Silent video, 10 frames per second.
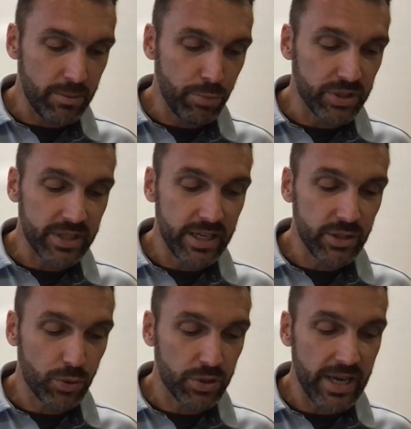puts King
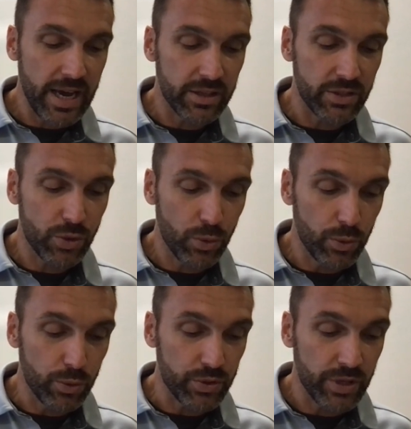George County
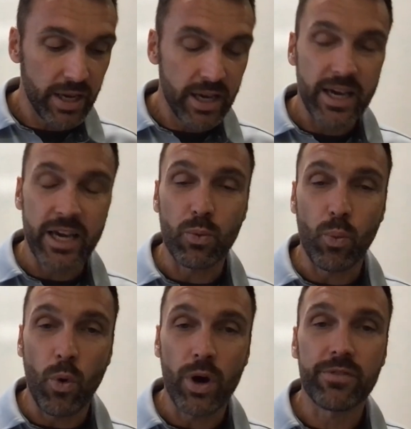Schools in
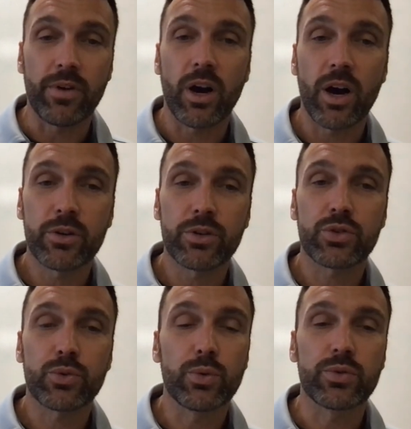one of 100
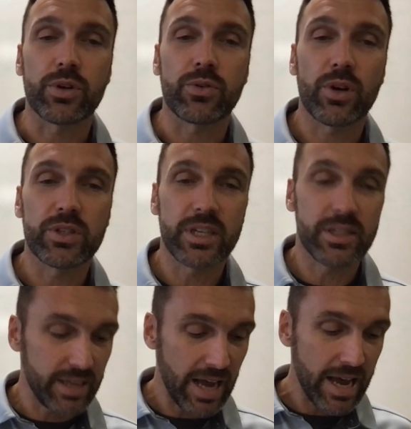schools across the
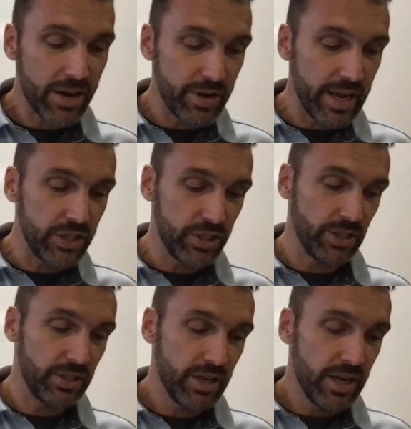entire
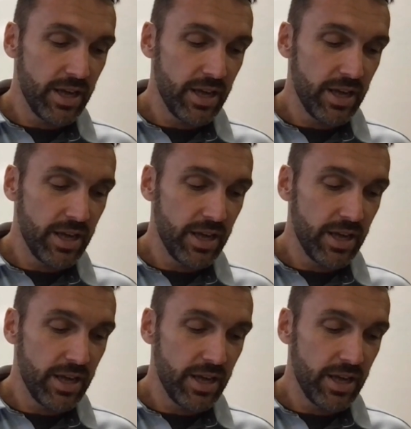nation